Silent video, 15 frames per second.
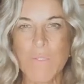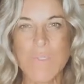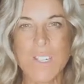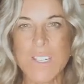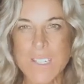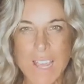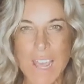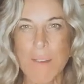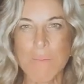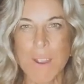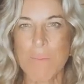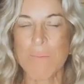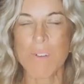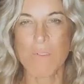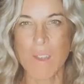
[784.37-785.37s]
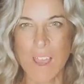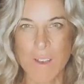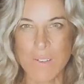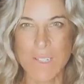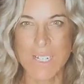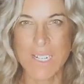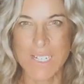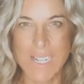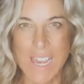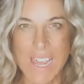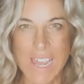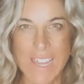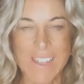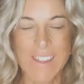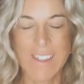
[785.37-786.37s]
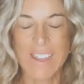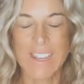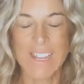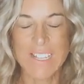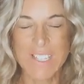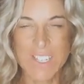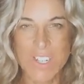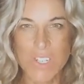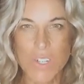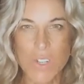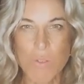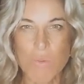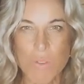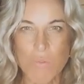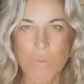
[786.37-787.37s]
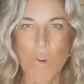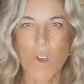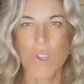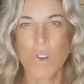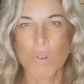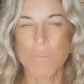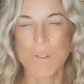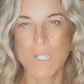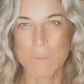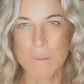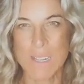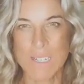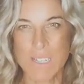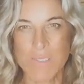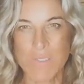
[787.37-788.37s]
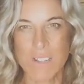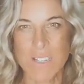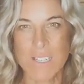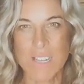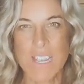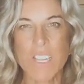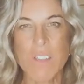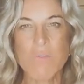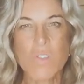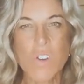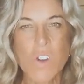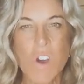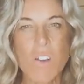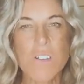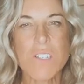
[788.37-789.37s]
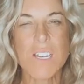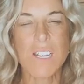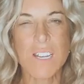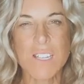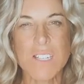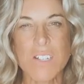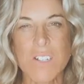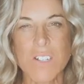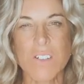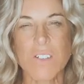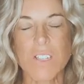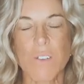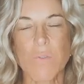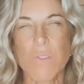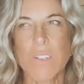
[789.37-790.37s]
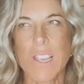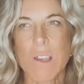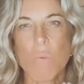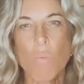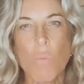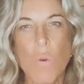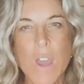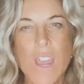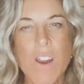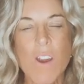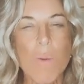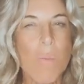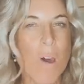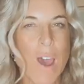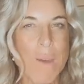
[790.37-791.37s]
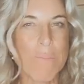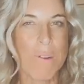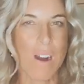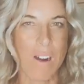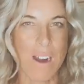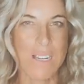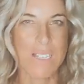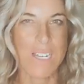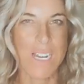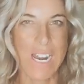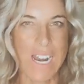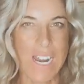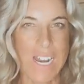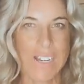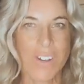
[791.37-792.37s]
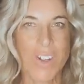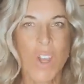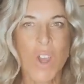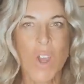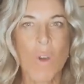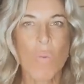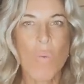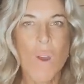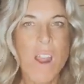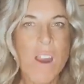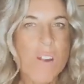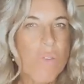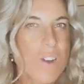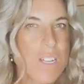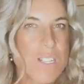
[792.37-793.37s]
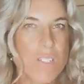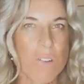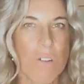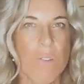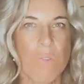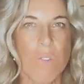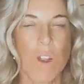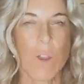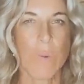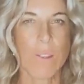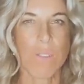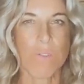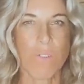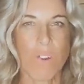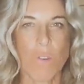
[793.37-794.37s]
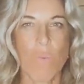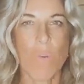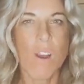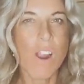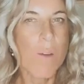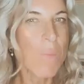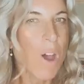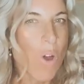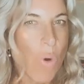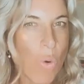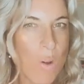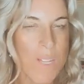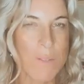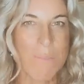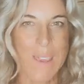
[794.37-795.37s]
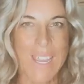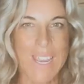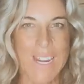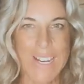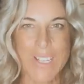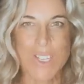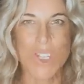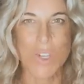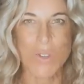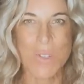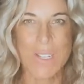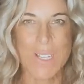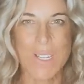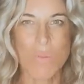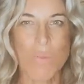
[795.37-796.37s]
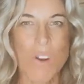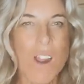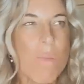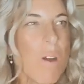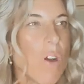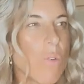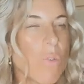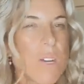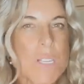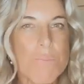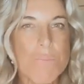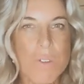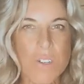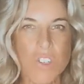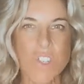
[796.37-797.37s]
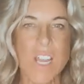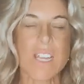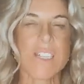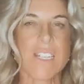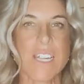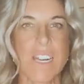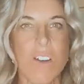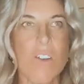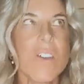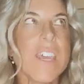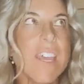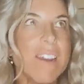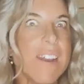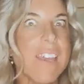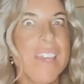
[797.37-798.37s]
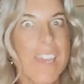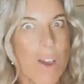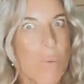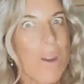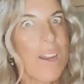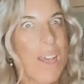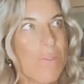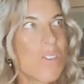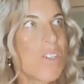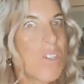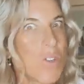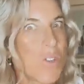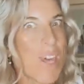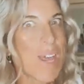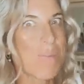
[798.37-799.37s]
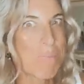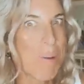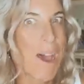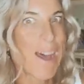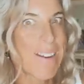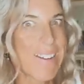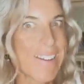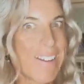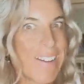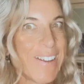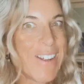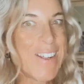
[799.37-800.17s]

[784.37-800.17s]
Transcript: We have the same number of hours in a day. It's to do with what your perspective is. And you've got to listen to yourself and say, where am I procrastinating? Where have I stopped following through? Where am I always making excuses? Where am I always projecting? Oh yeah, Nikki, I would love to do that, but.